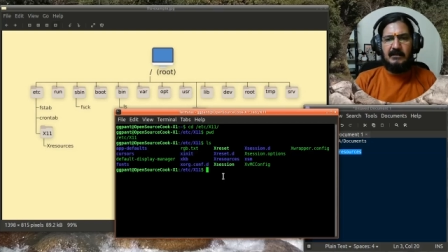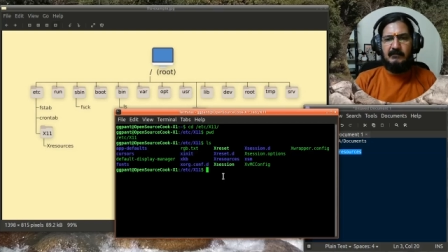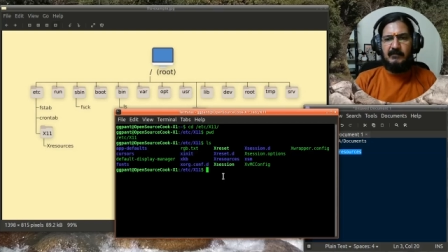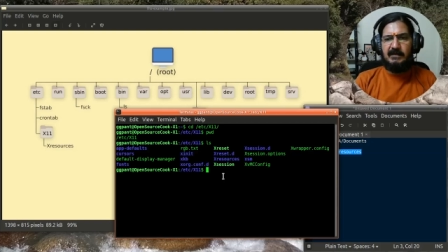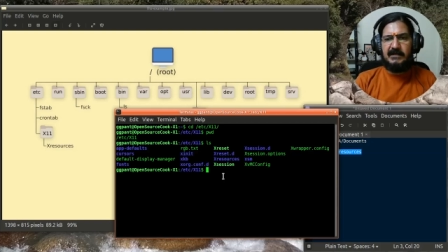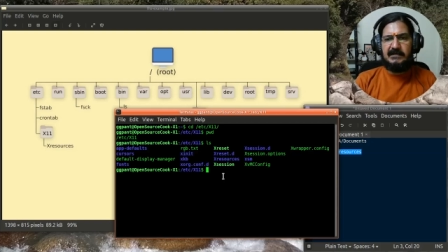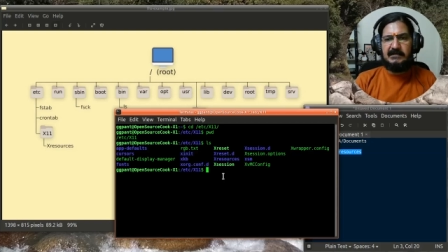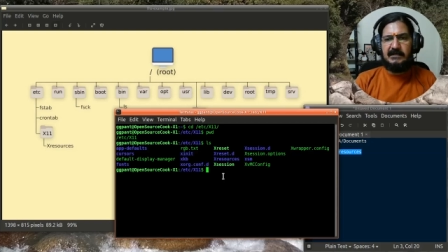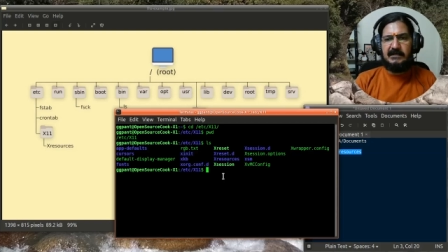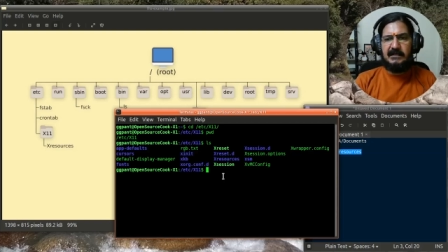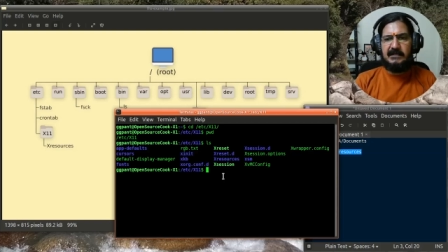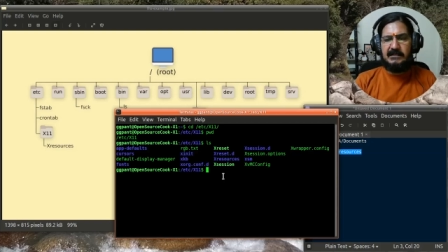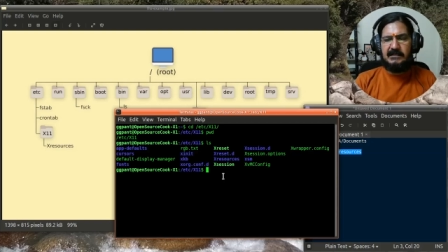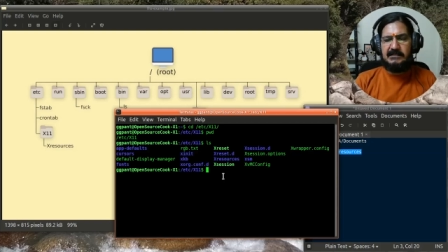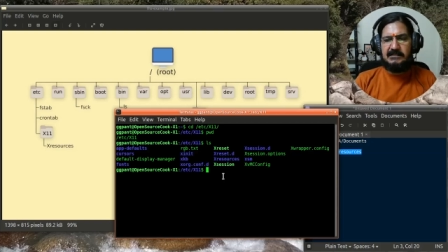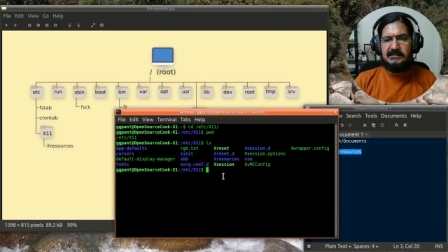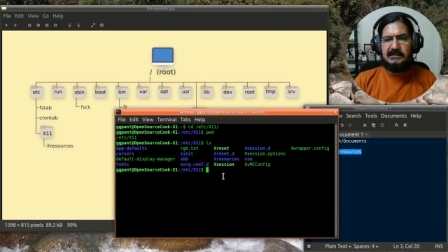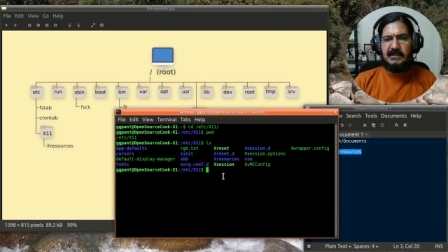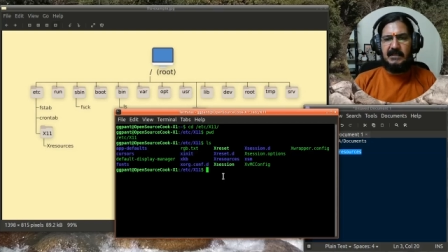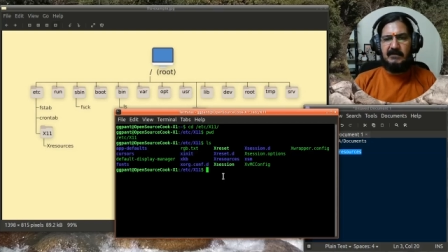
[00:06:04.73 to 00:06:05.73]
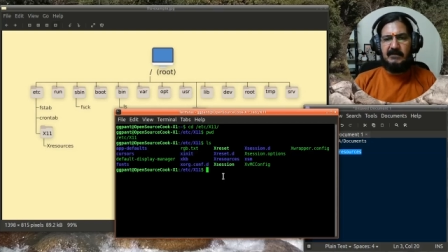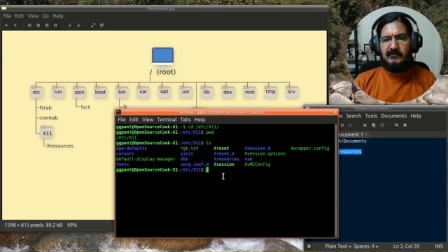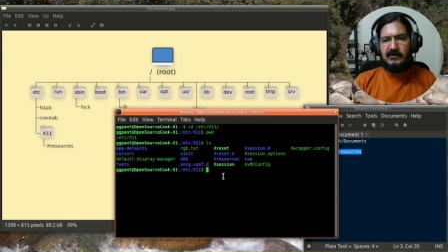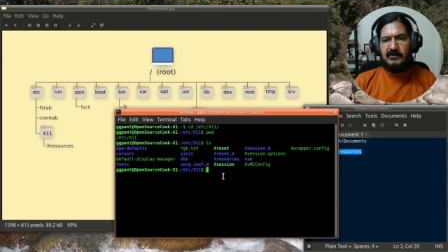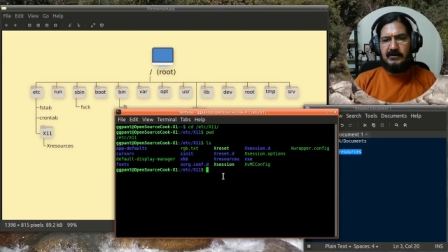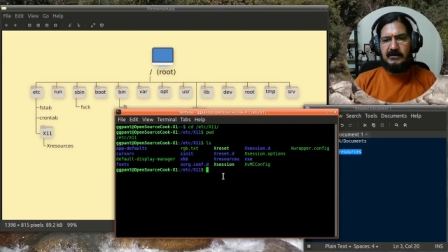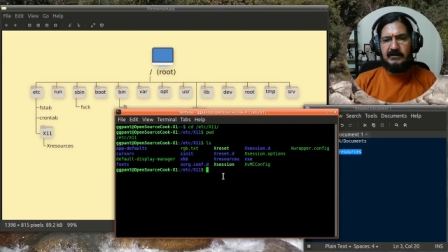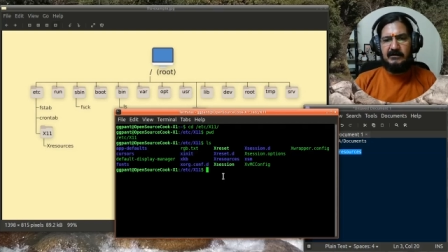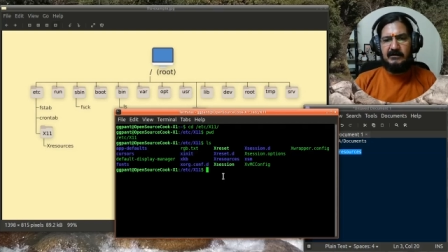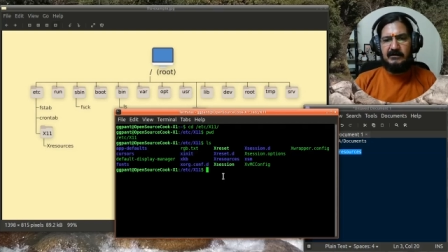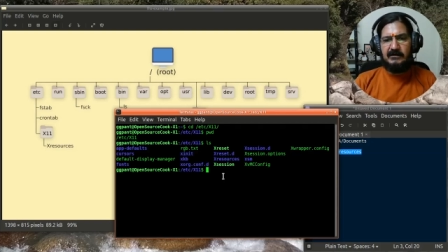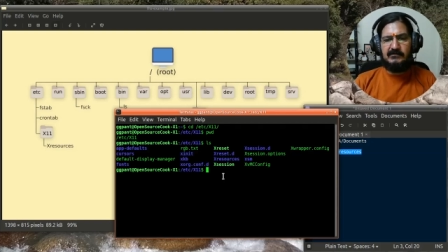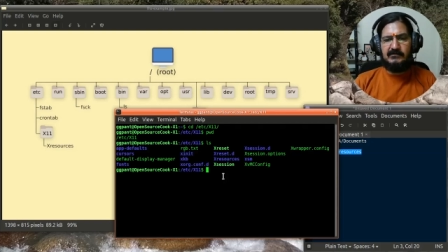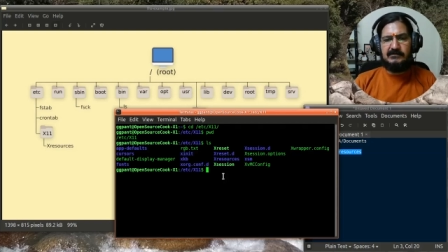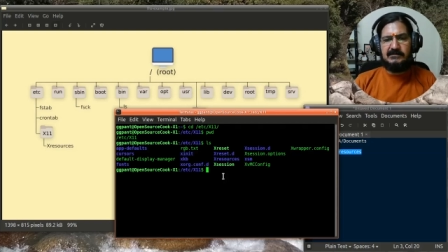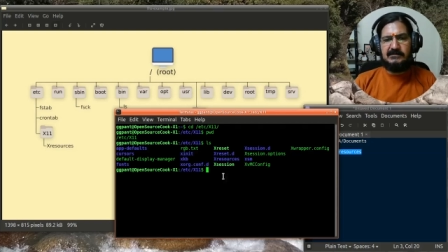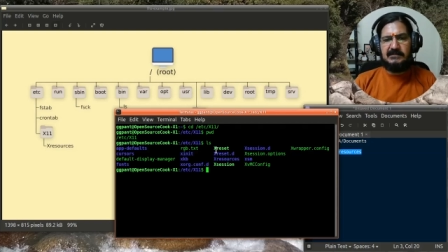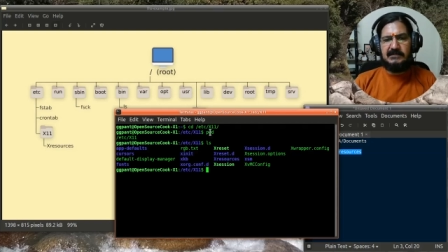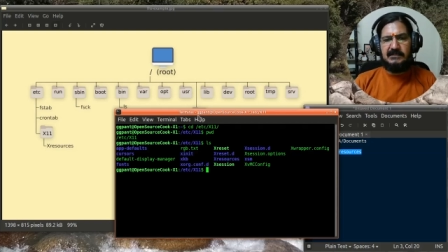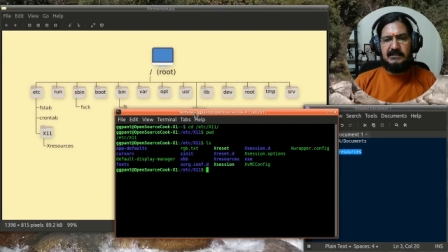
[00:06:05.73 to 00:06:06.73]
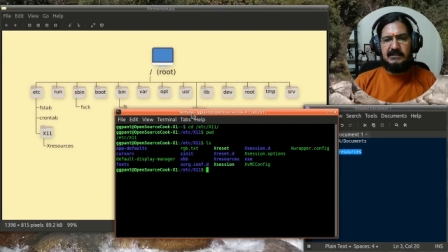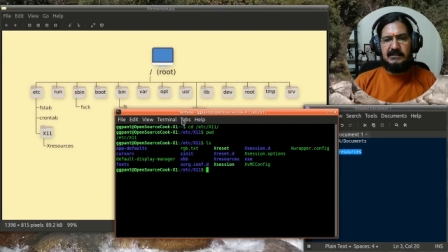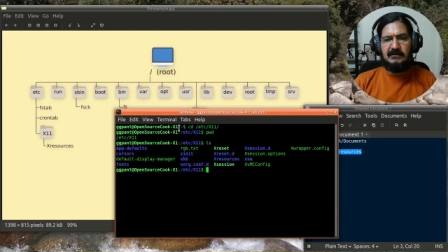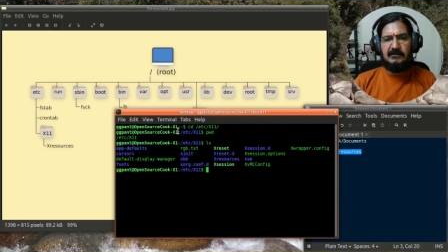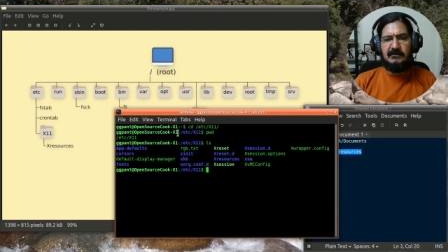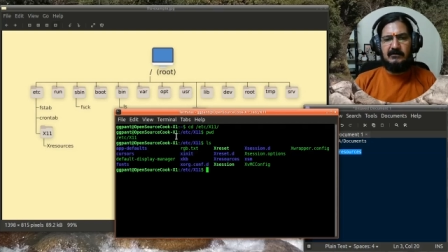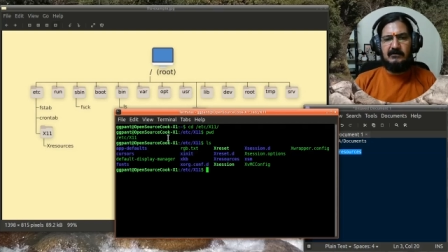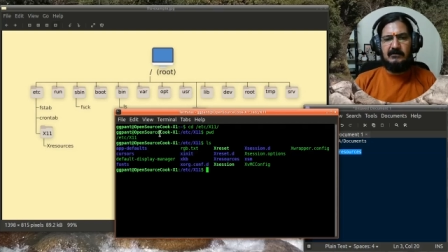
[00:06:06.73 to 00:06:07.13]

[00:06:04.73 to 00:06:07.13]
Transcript: But let us say I wanted to see